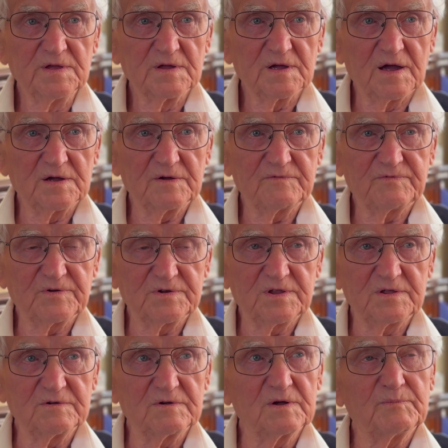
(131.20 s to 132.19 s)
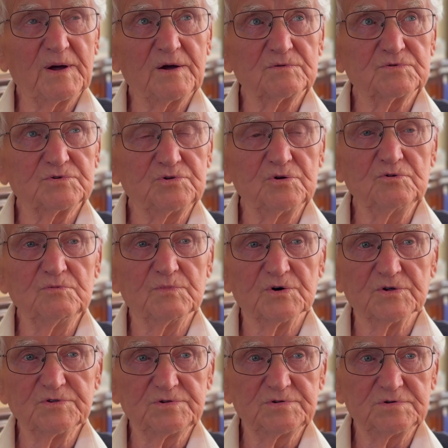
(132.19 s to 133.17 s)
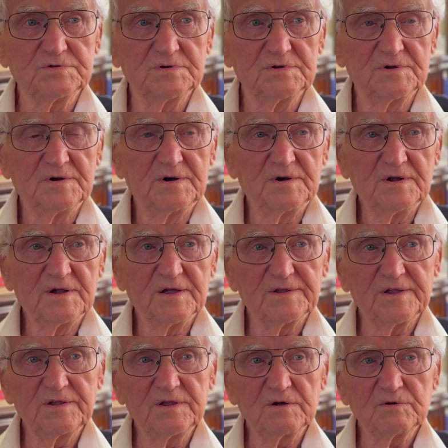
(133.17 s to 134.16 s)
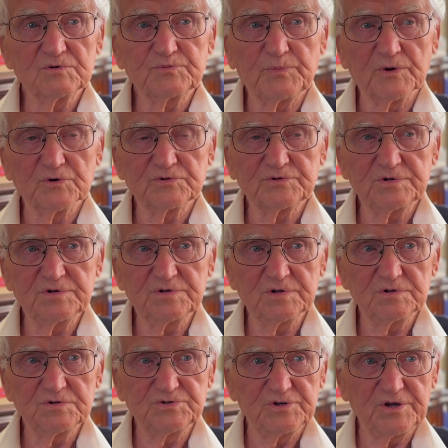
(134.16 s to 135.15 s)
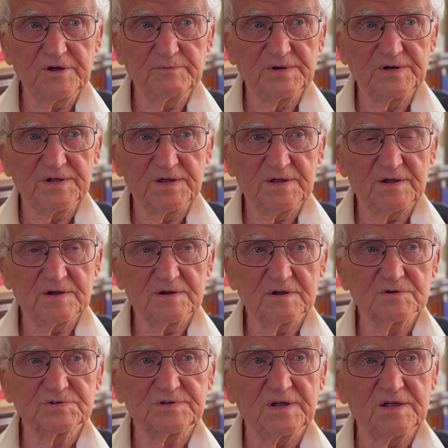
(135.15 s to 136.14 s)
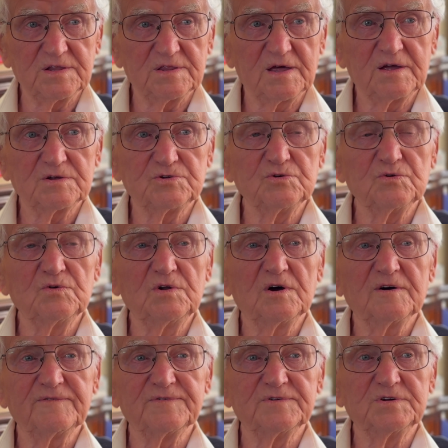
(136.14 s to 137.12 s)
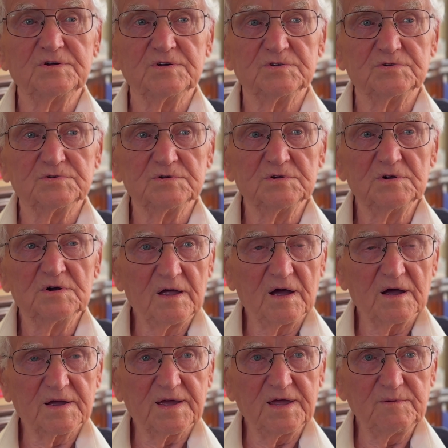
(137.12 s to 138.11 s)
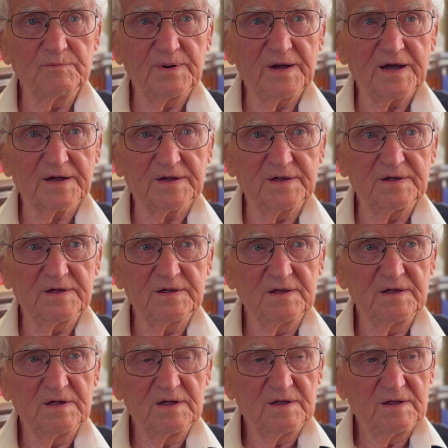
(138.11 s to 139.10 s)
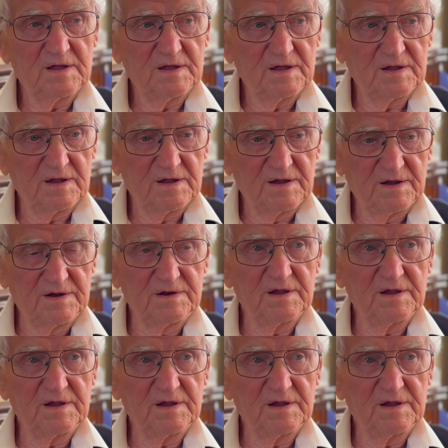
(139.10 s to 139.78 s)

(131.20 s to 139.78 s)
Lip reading: for about 2 months, and then I was posted to Germany. I stayed there 2.5 years. I came back in